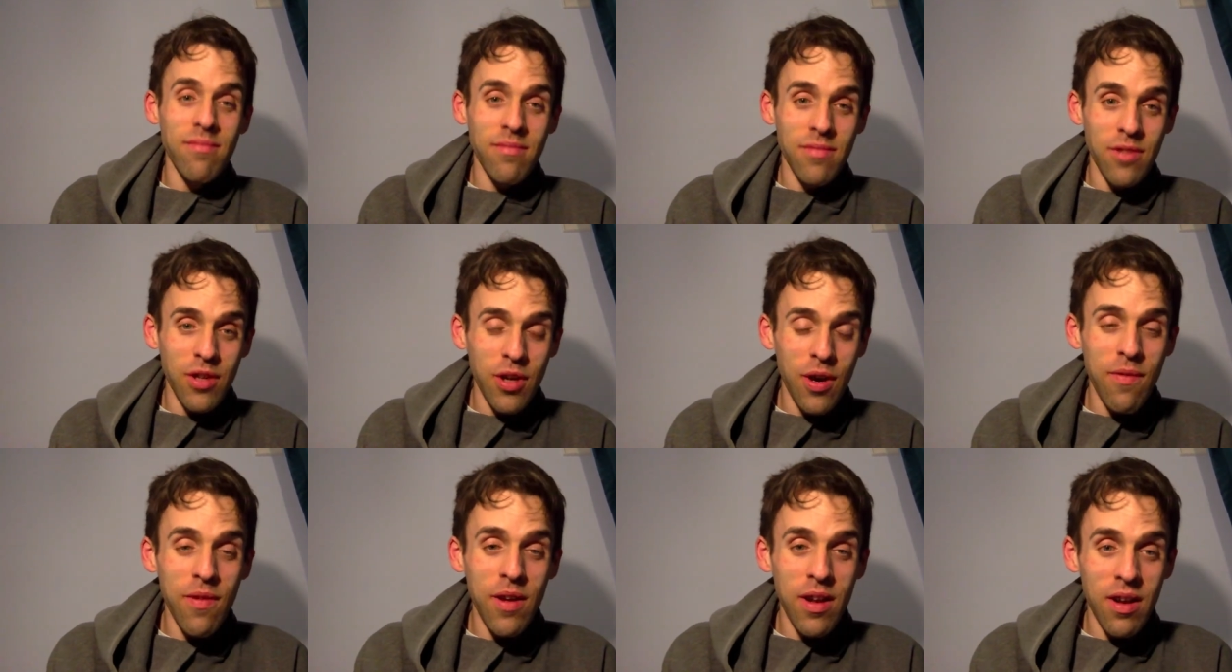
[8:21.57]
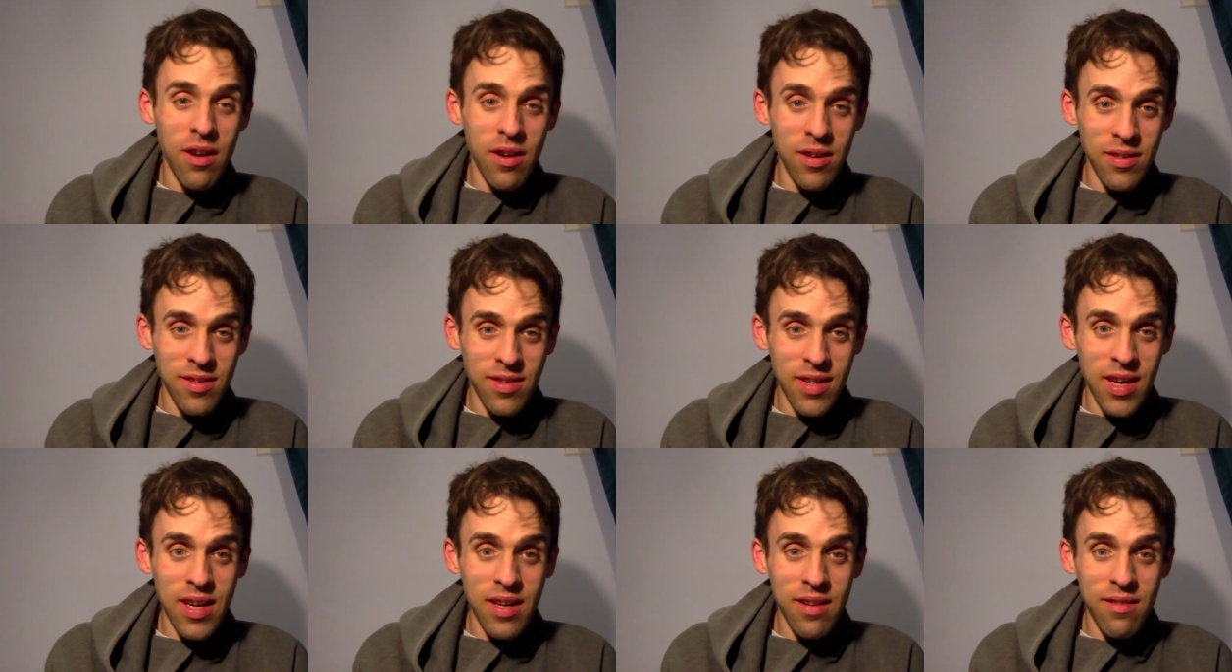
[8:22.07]
COVID
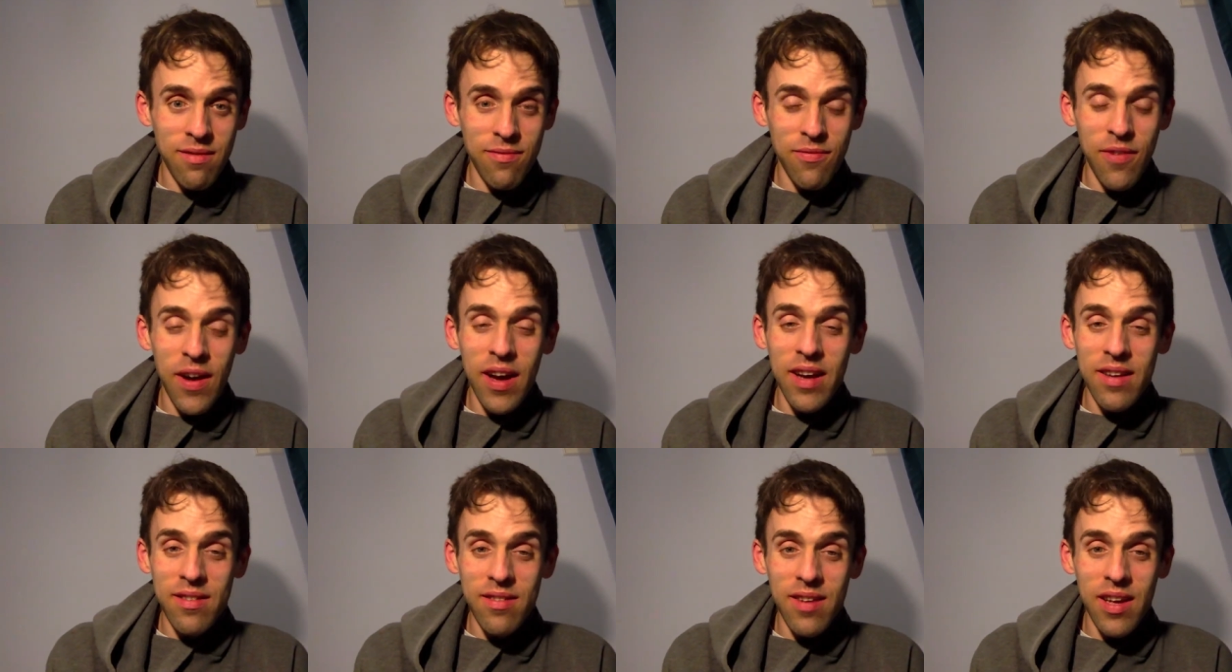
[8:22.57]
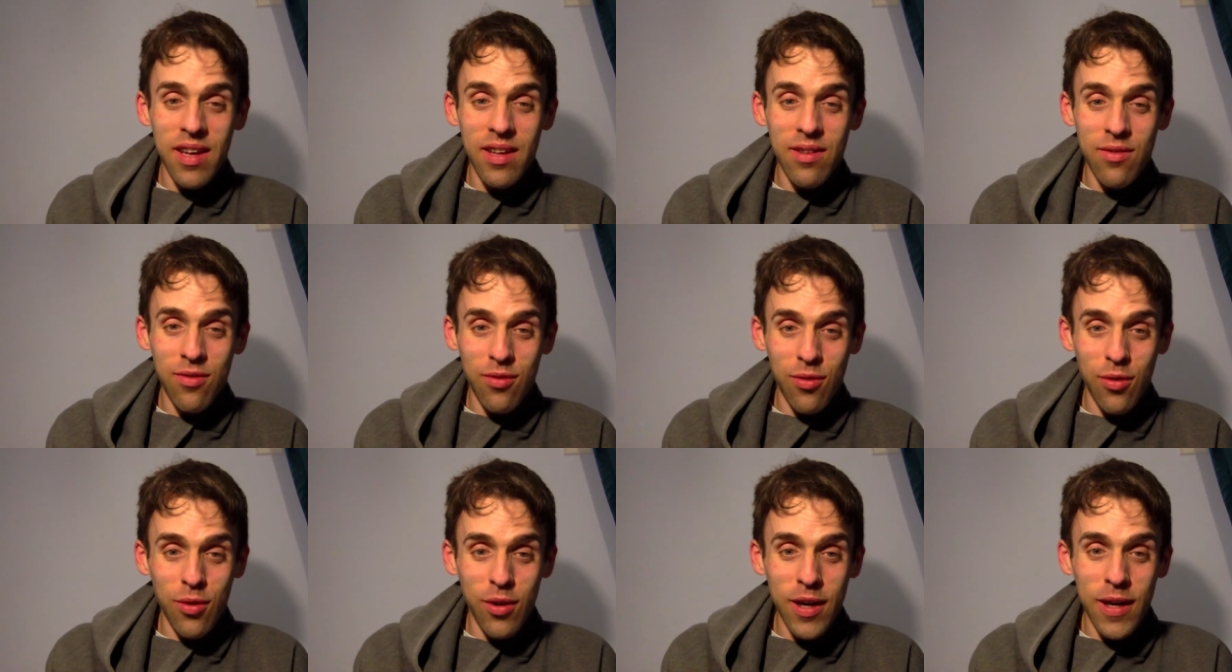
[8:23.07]
nineteen vaccine
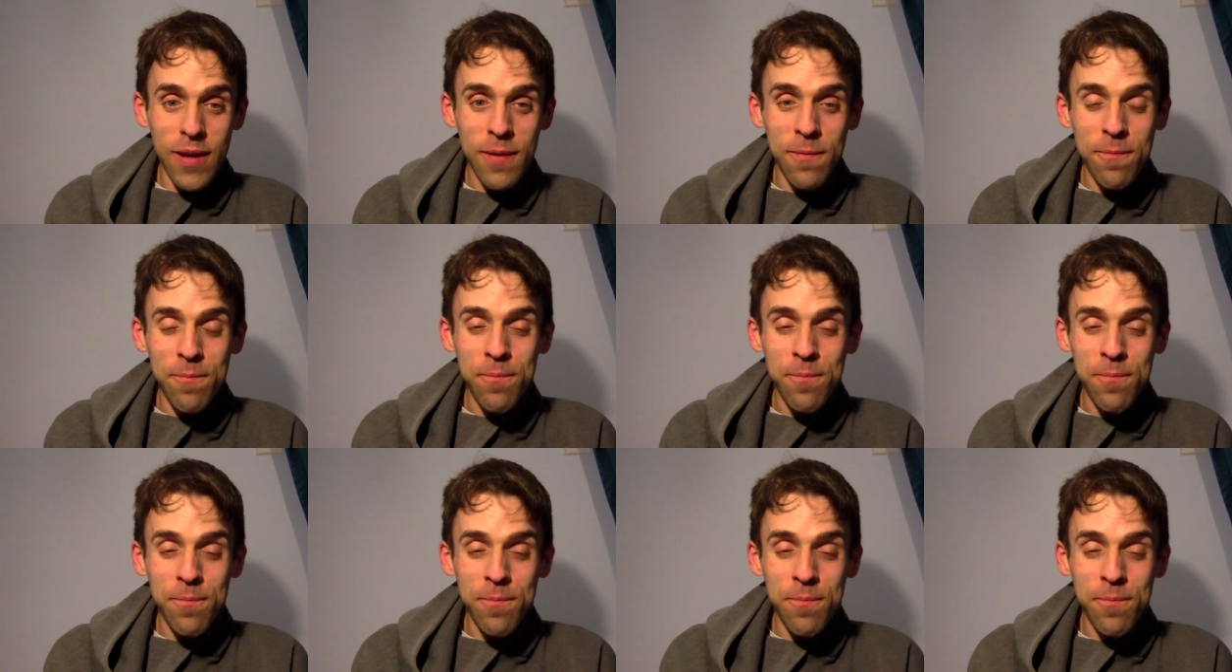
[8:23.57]
story.